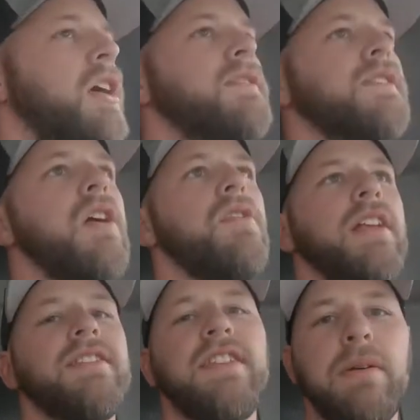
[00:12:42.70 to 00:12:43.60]
So
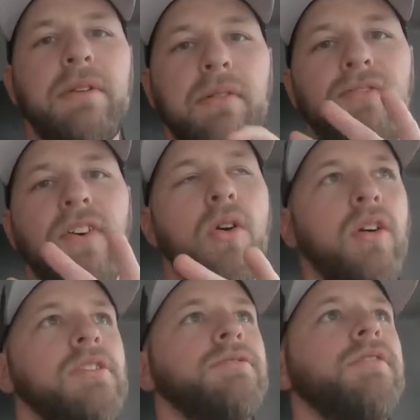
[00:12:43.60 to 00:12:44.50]
that's tip number
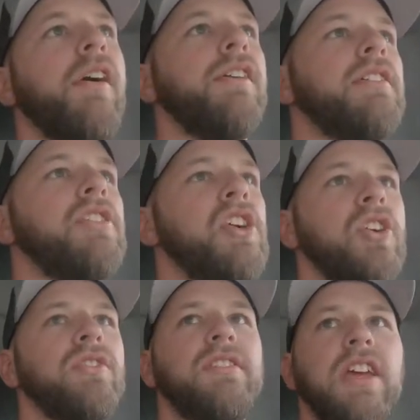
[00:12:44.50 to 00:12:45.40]
4.
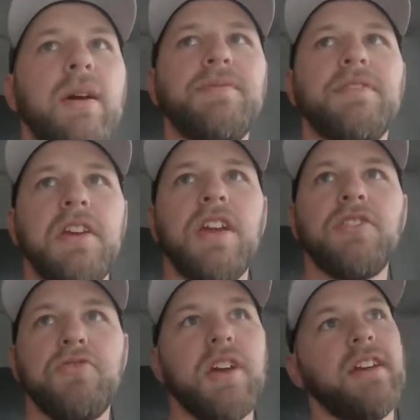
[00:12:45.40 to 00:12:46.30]
Learn the tips and
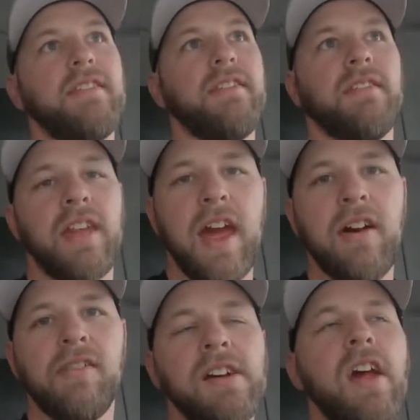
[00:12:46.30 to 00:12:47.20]
tricks.
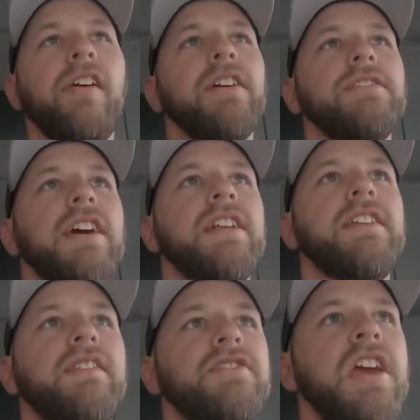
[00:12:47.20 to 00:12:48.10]
Now, let's head to
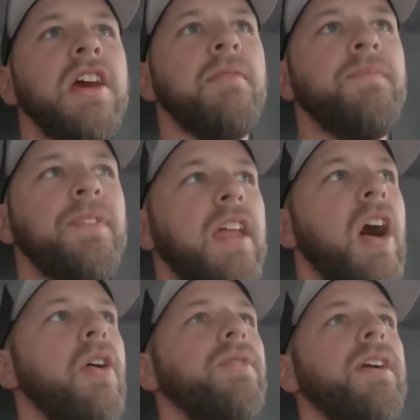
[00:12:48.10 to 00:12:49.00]
the gym.
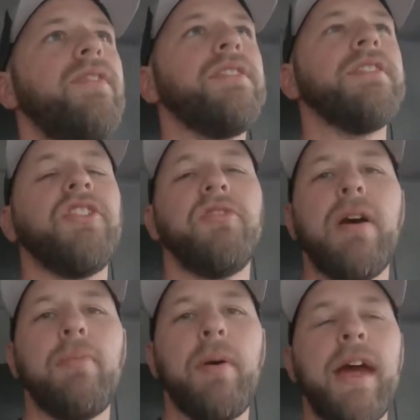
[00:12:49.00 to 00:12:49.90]
Hopefully, if it's not too
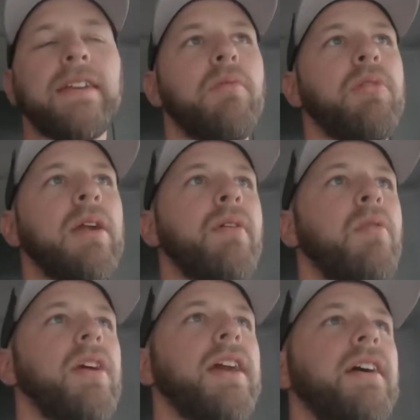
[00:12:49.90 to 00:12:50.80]
bad packed, I'll bring my
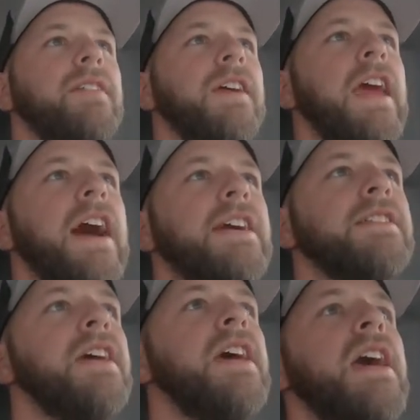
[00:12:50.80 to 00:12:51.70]
workout to you guys.
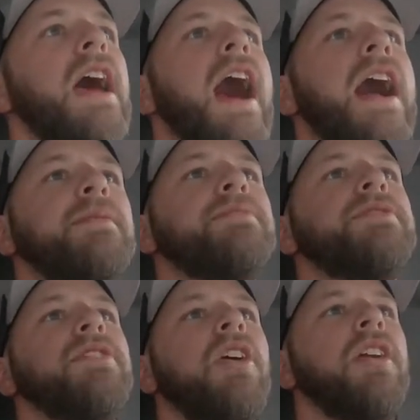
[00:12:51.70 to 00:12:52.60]
I am
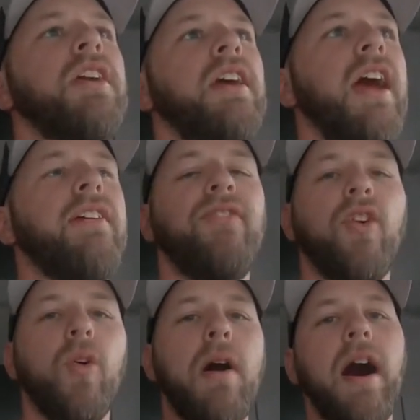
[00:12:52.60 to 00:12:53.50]
starting a
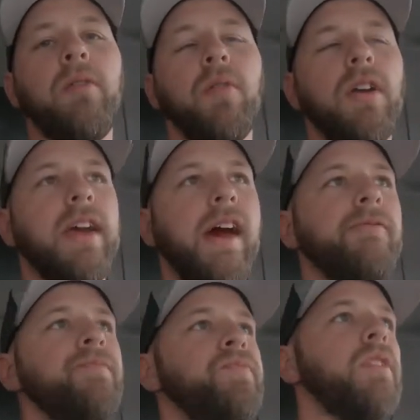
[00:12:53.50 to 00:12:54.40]
full body workout.
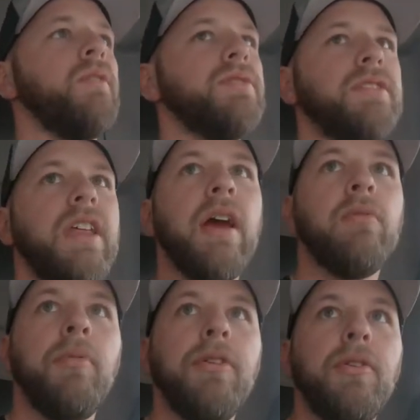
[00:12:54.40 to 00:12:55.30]
Well, today I'm
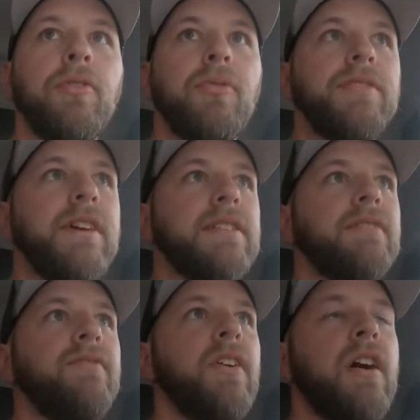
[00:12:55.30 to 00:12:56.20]
gonna be doing 3 sets
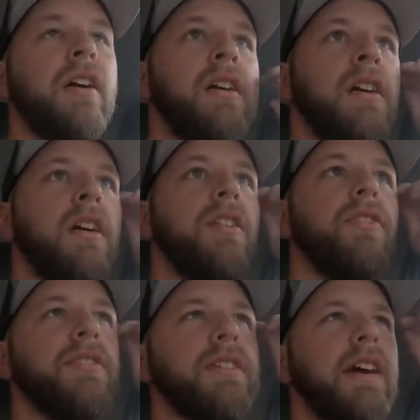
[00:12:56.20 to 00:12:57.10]
of
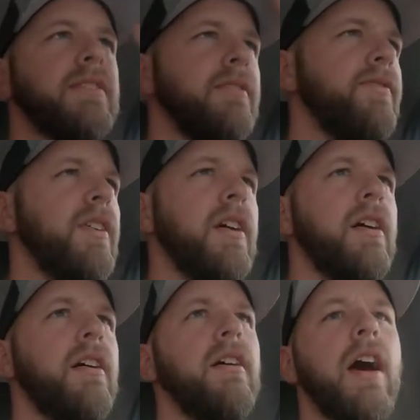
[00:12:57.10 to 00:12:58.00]

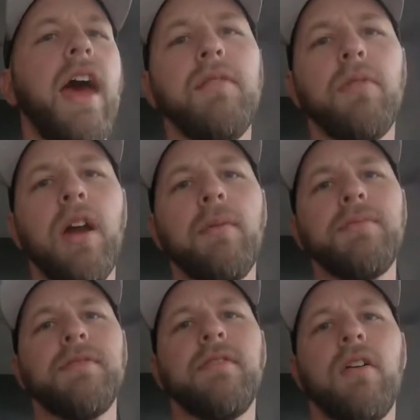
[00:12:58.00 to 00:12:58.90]
8
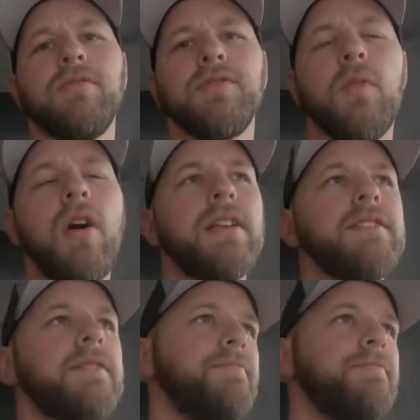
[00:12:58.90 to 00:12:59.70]
reps on squats,